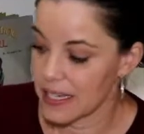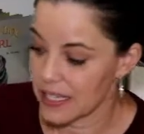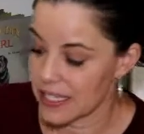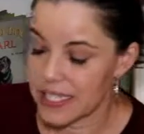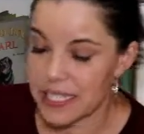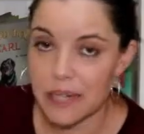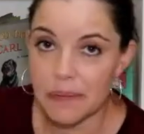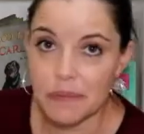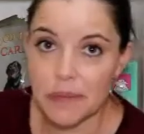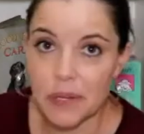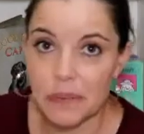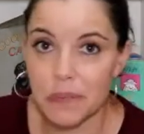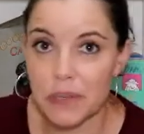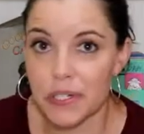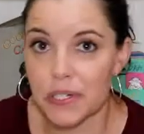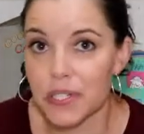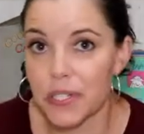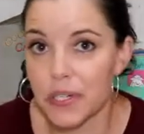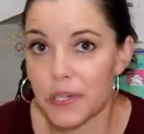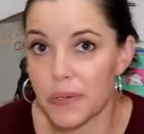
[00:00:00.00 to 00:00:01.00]
Tip number
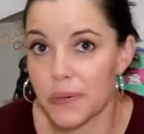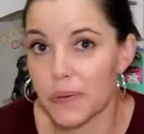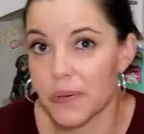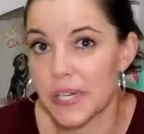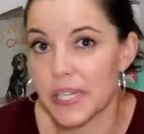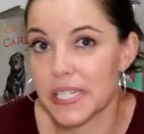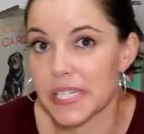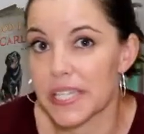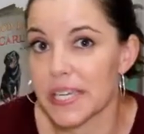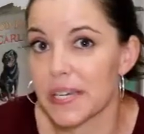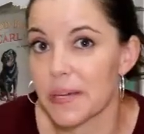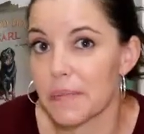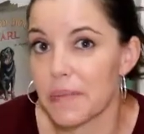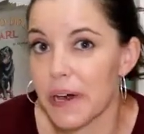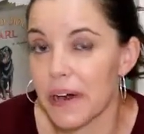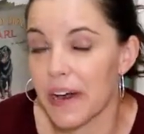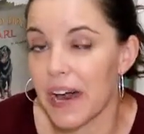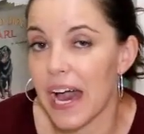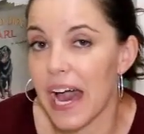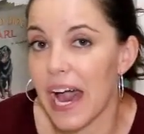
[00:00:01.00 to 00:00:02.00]
2 is think
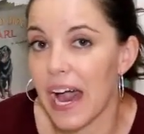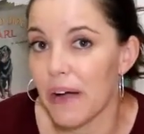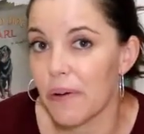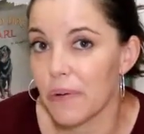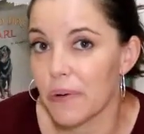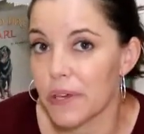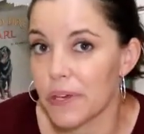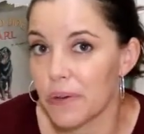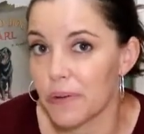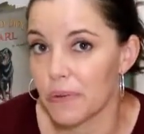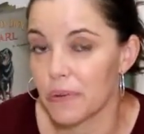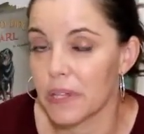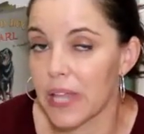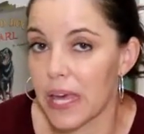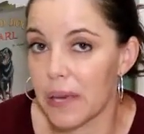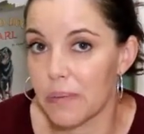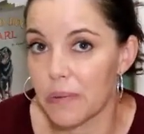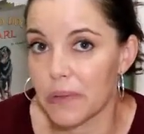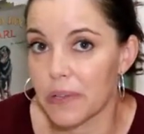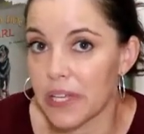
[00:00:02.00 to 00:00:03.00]
about how will you
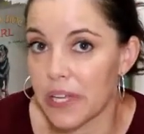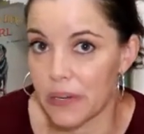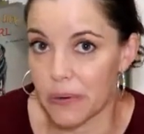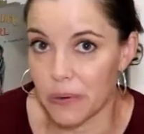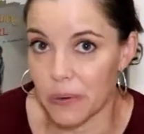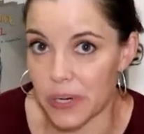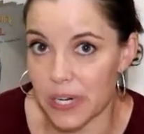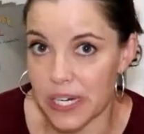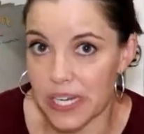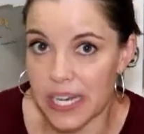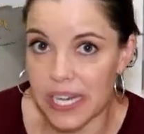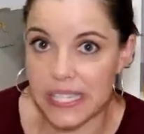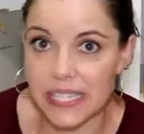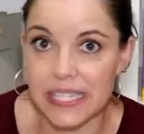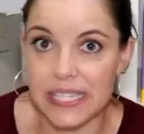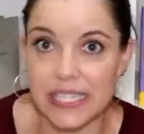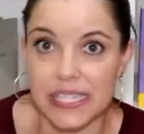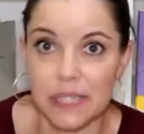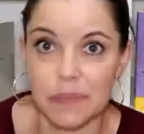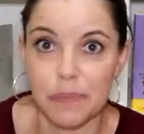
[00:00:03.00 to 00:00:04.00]
label and organize
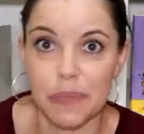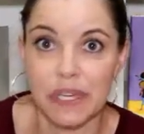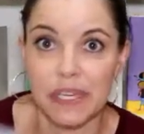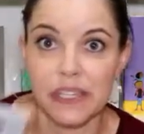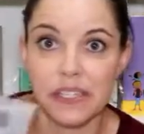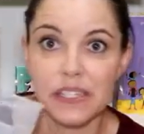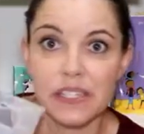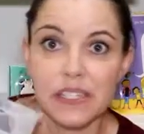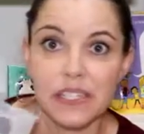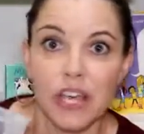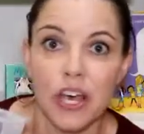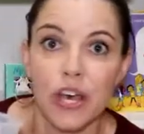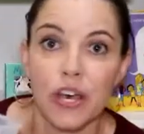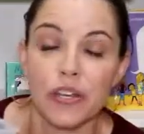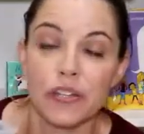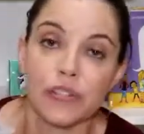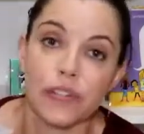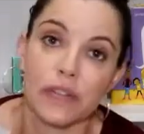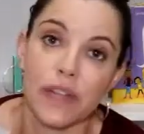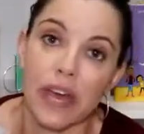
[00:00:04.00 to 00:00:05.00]
these bins
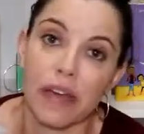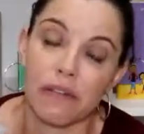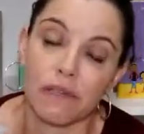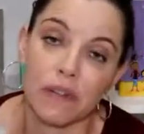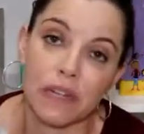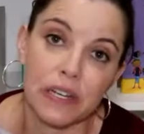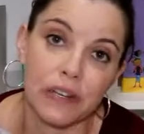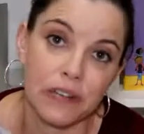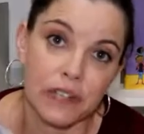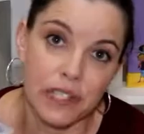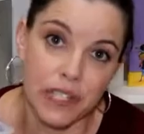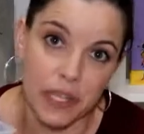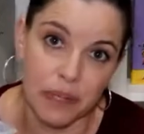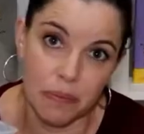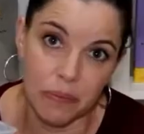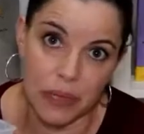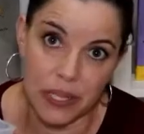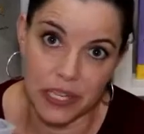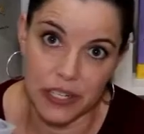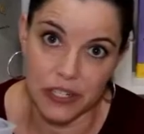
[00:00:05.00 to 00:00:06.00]
so that readers can
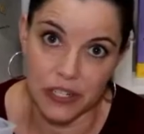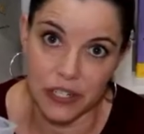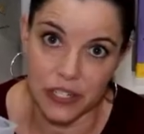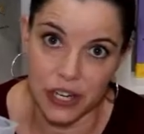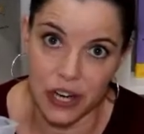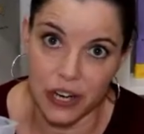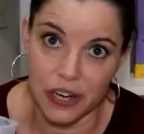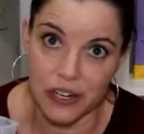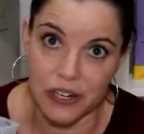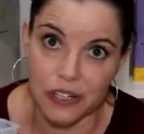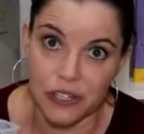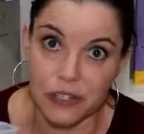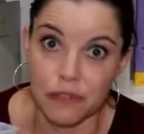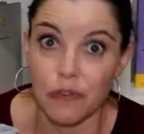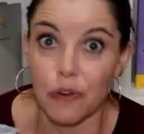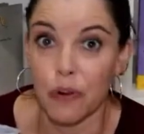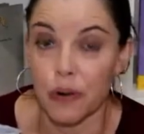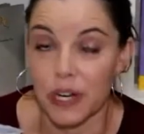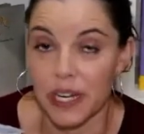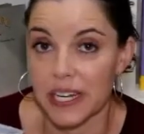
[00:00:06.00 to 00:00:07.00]
be in charge of
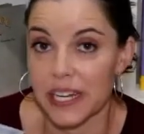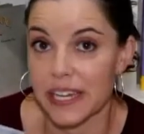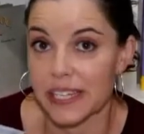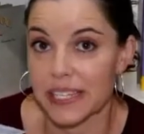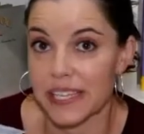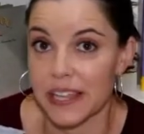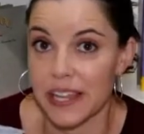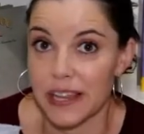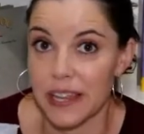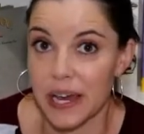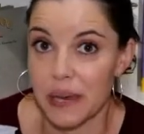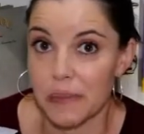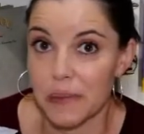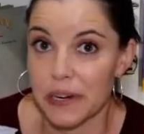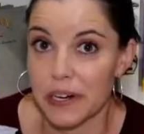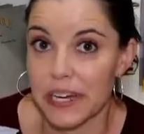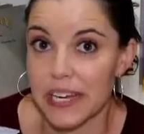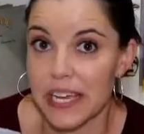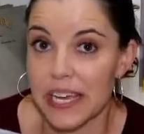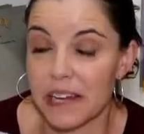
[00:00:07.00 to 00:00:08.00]
organizing the
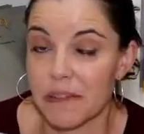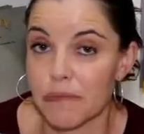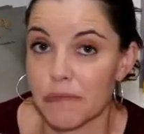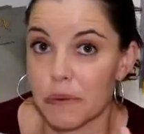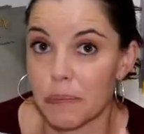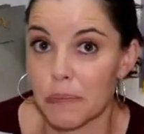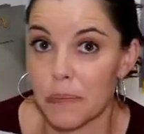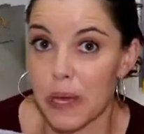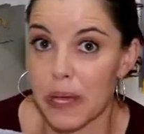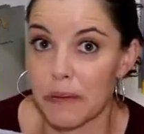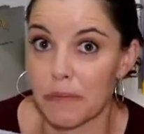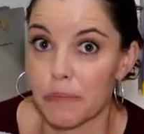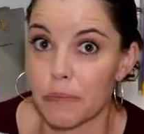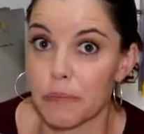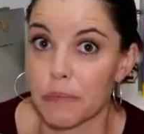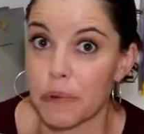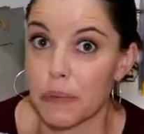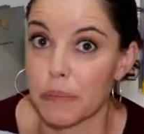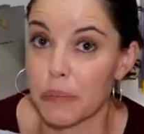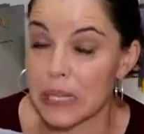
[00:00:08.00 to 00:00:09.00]
library and
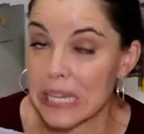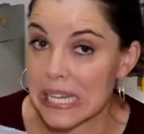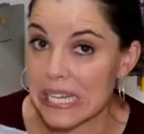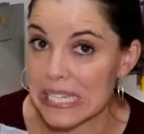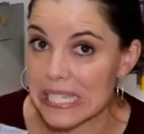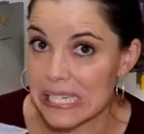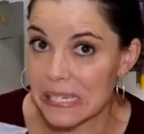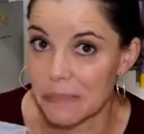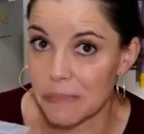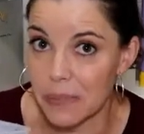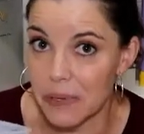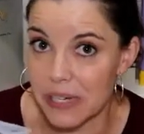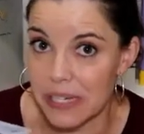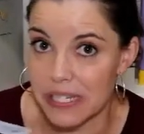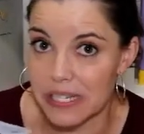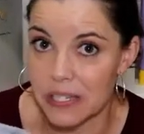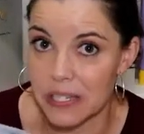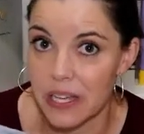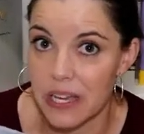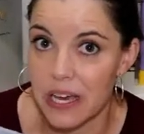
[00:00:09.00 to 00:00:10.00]
replacing
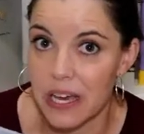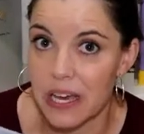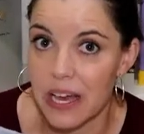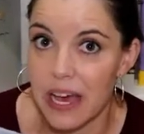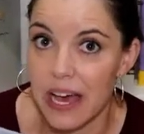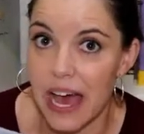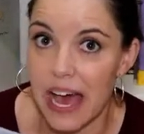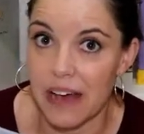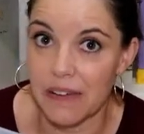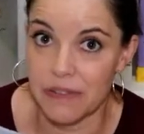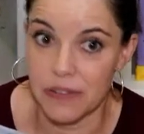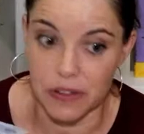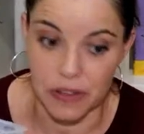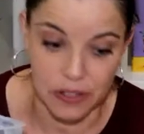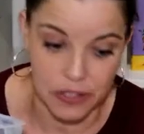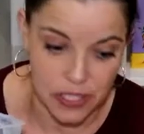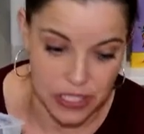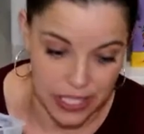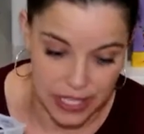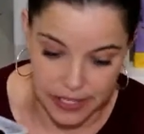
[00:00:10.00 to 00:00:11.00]
books after
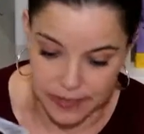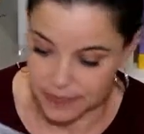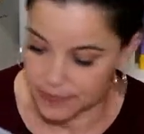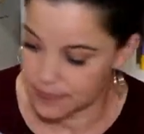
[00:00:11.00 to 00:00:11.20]
they're done.